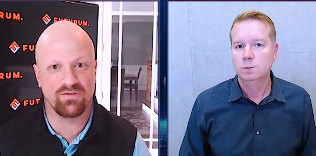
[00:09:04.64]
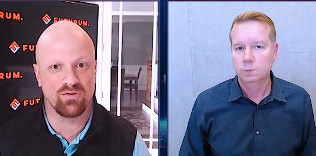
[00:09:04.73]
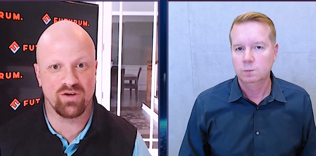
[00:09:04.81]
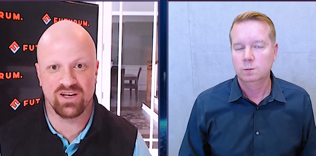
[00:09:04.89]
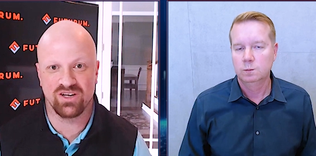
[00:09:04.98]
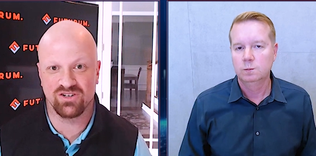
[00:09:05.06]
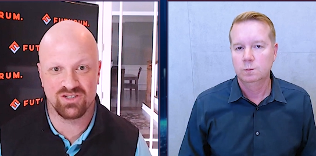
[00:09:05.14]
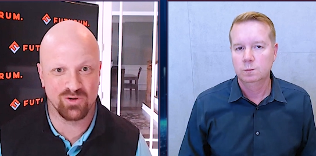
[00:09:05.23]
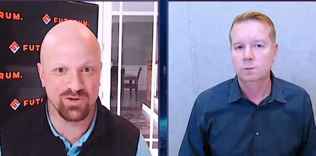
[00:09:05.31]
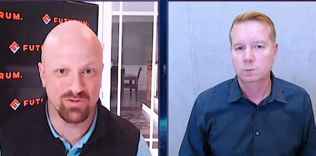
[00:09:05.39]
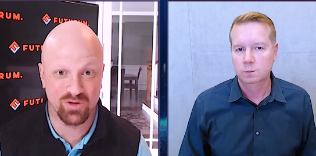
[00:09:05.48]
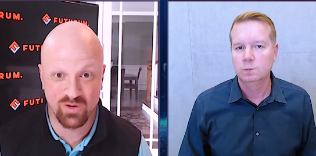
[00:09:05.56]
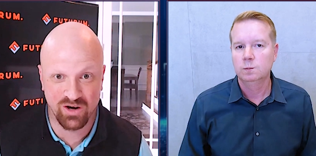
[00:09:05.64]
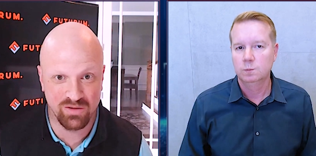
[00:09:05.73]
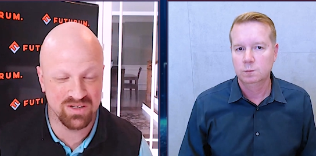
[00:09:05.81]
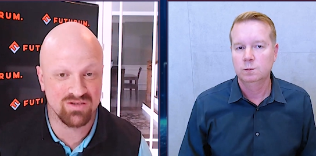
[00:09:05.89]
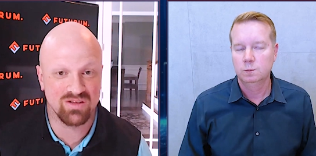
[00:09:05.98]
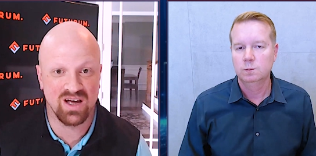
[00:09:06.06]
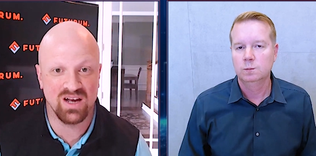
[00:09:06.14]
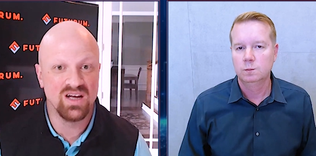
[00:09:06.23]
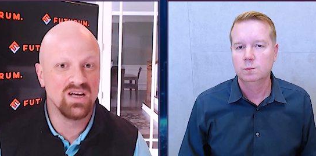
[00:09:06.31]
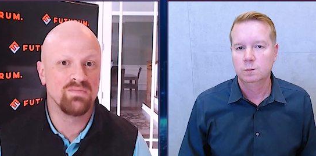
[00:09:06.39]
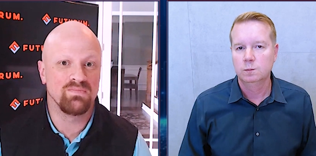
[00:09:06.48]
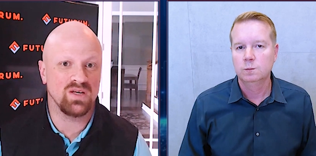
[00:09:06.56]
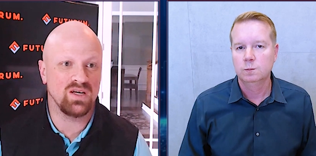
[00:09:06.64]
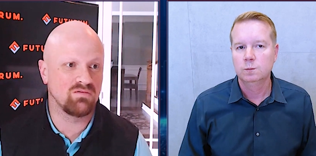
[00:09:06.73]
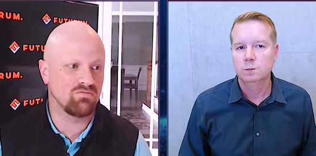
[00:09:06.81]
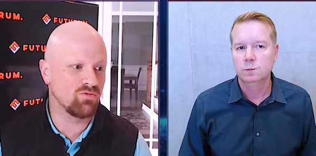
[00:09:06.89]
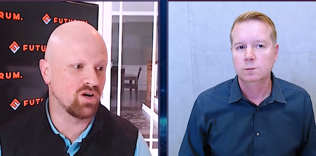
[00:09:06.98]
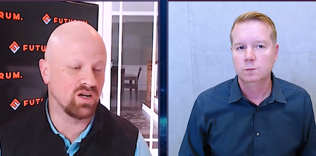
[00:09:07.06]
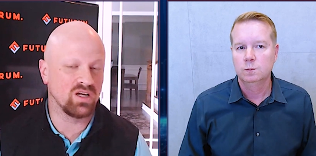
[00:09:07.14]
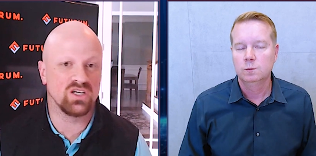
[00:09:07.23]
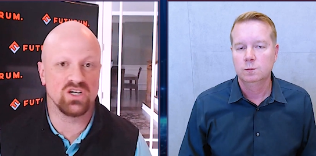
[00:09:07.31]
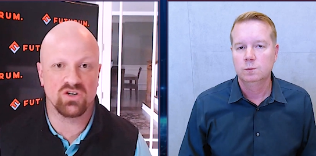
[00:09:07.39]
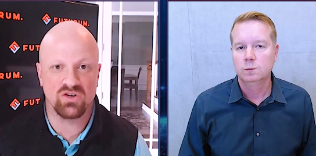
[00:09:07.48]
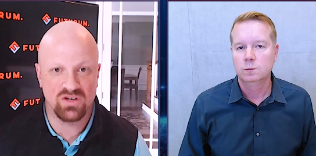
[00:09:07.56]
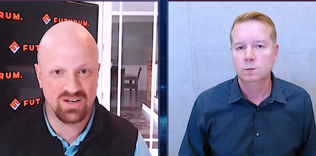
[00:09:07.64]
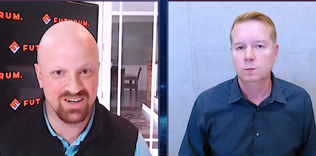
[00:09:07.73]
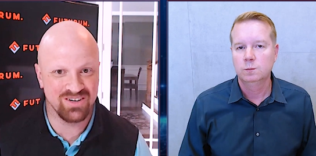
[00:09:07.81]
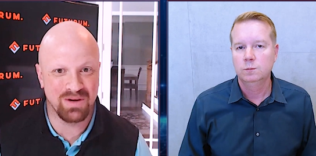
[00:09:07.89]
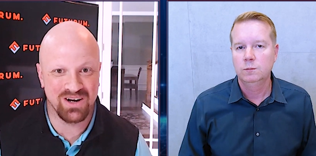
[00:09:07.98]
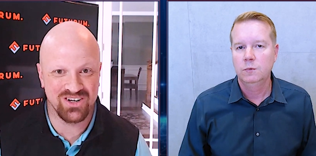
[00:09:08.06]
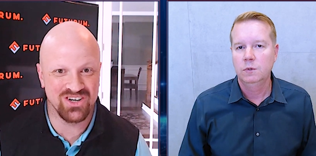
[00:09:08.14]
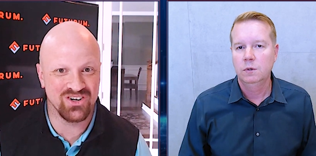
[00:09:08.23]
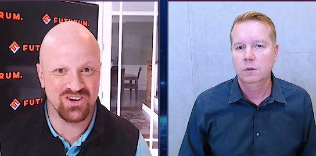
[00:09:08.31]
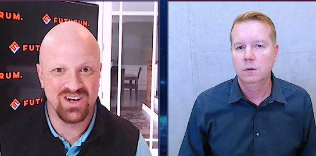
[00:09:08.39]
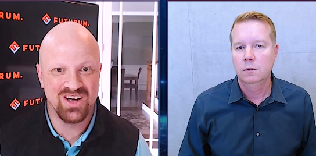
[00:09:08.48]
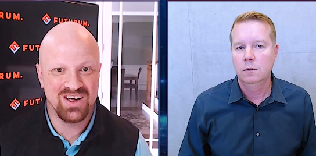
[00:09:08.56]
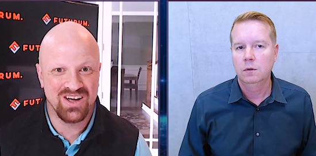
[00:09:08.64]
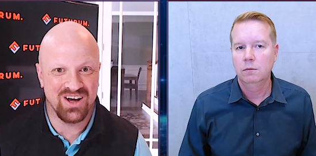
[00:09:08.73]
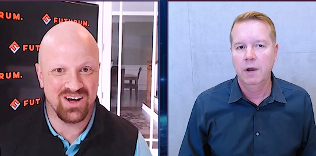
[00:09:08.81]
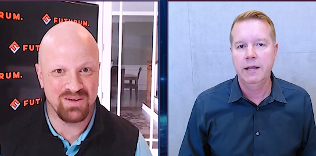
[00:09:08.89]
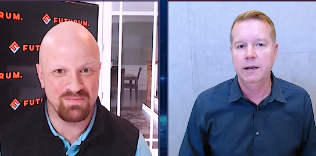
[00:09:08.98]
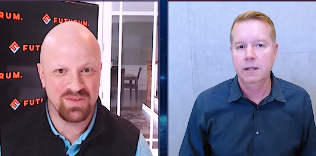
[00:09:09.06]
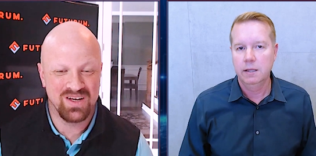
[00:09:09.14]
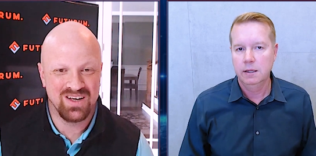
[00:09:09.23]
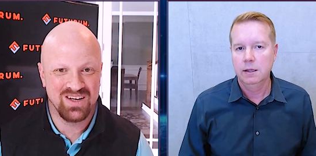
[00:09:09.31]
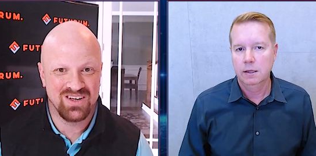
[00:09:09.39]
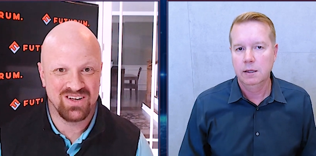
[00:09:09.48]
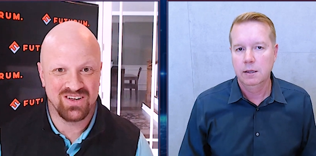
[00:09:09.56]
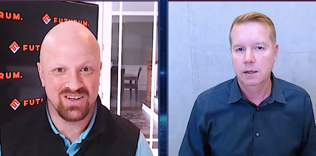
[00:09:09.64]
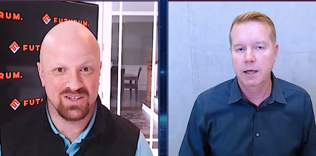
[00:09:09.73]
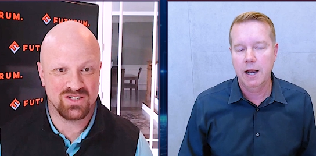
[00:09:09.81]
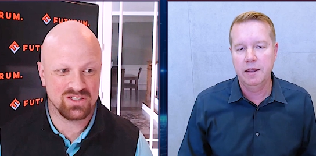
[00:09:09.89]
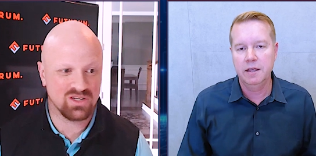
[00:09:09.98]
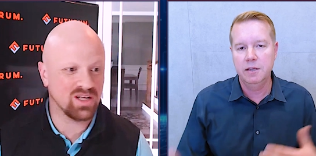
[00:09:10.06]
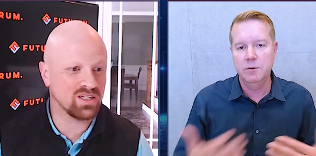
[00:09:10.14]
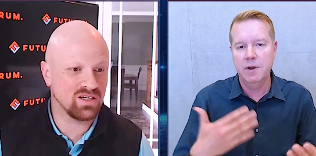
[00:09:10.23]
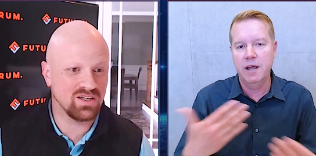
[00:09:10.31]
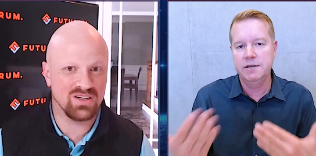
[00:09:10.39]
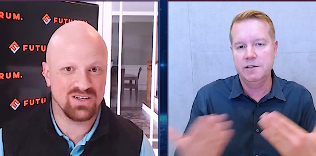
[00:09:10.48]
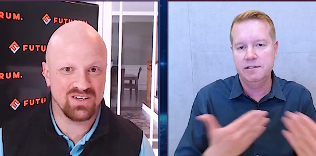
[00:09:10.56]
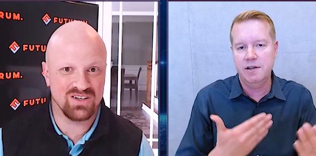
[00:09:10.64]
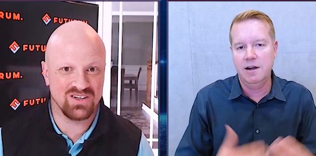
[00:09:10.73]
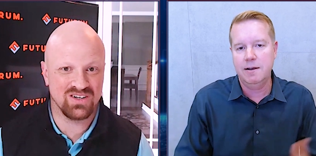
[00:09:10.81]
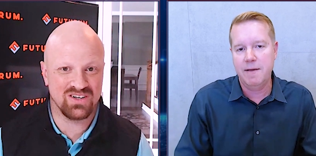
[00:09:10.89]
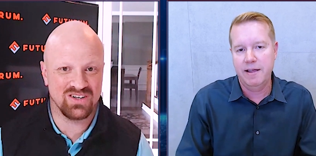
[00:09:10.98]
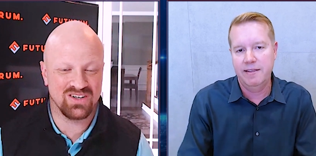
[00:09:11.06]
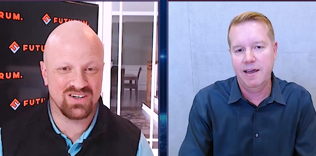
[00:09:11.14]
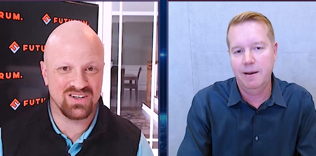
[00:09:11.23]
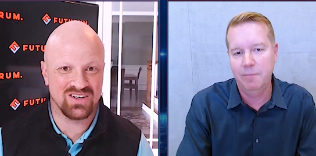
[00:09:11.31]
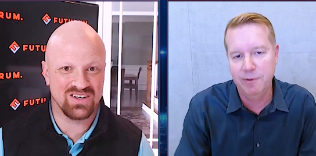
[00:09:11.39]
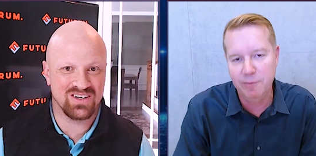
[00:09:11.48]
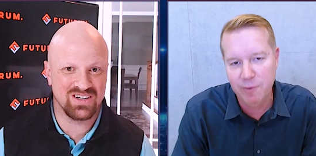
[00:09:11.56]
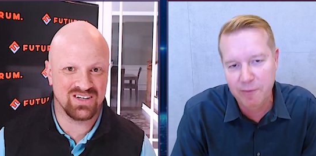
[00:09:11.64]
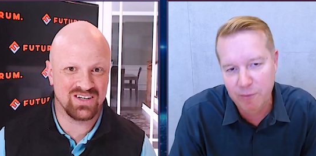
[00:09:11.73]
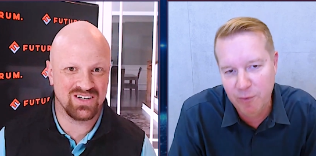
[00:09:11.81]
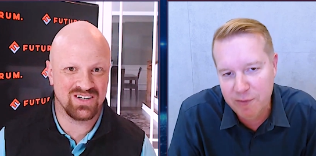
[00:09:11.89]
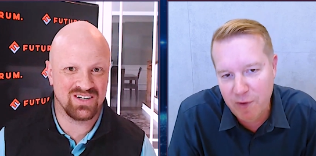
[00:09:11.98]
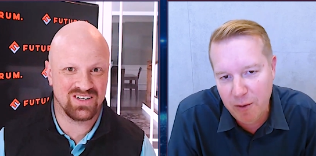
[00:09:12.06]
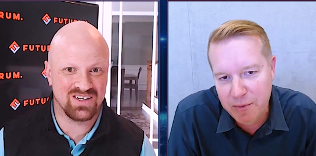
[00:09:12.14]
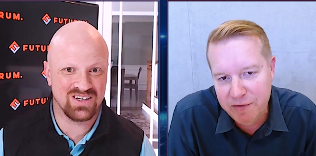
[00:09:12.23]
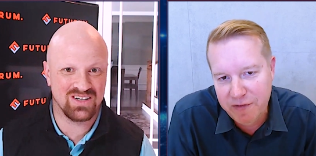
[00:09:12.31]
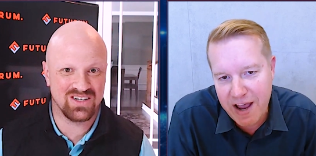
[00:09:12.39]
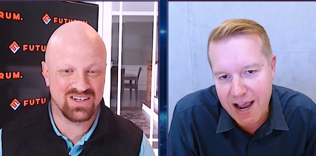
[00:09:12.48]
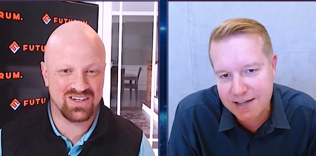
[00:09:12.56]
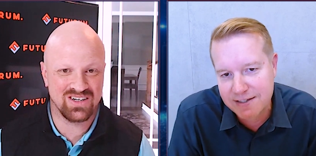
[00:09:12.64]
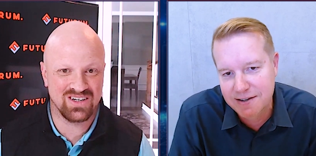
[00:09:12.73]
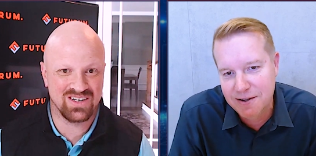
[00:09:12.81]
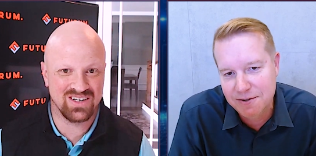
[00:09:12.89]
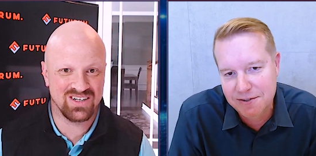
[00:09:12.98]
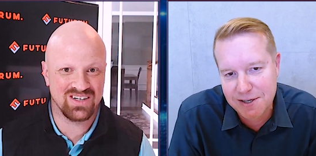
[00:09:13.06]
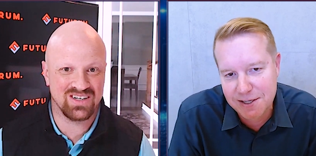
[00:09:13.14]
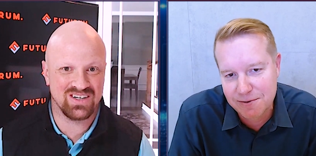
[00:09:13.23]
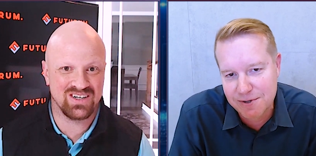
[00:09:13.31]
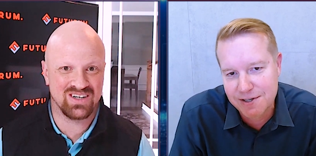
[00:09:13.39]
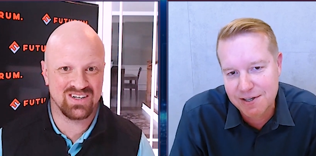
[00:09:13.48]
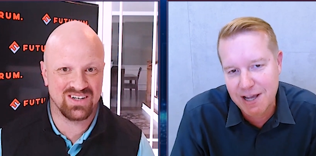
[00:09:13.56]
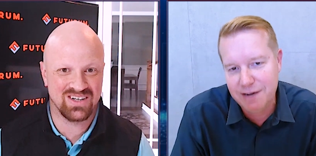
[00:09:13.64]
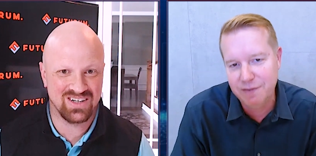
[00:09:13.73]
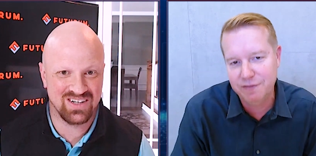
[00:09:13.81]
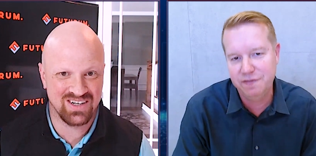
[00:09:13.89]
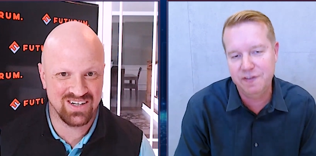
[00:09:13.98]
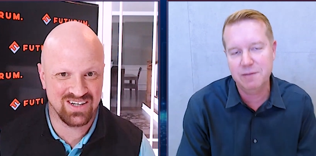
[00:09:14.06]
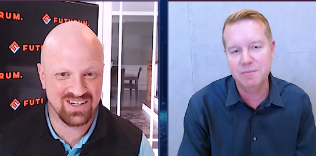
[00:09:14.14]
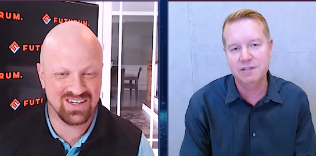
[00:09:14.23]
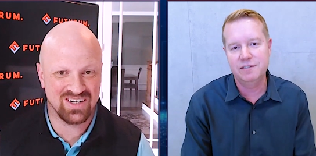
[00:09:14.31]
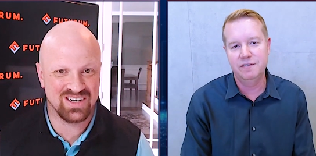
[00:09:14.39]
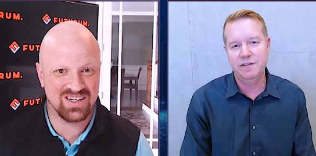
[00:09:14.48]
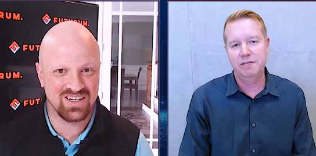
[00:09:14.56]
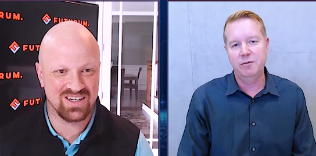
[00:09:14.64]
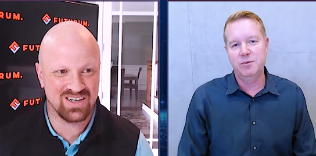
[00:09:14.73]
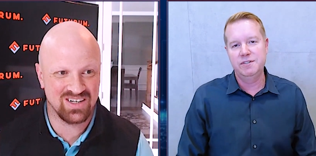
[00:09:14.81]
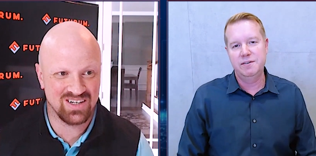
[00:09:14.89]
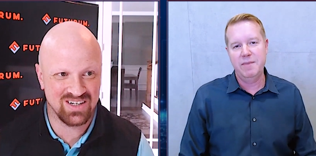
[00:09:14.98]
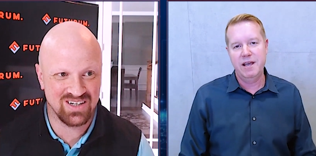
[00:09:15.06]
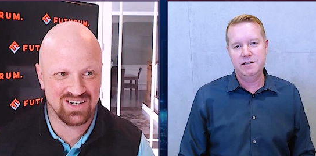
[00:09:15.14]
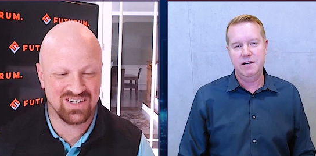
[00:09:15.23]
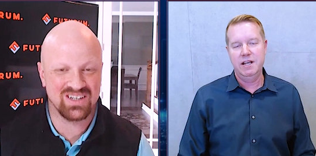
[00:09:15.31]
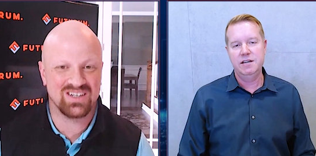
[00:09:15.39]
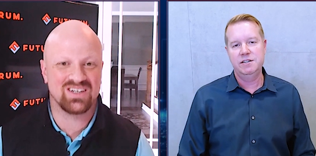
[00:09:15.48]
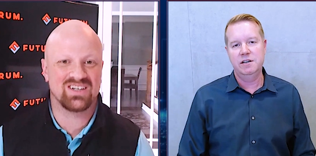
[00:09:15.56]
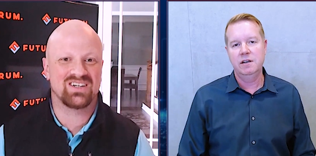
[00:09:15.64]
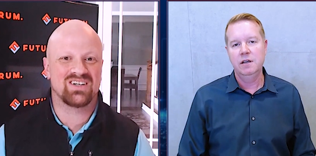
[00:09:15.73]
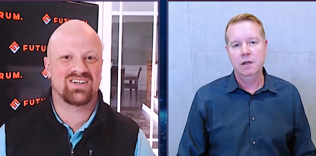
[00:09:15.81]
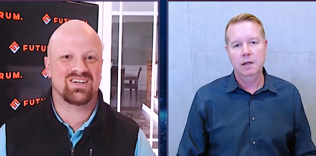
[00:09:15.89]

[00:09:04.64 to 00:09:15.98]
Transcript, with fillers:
Speaker 1: of different regulatory requirements for that in what, a year, in about a year. Um, right. Um, and
Speaker 2: I think you and I just talked about that. I mean, we've, we've all been vaxxed, and those things were just kind of a figment of everyone's imagination,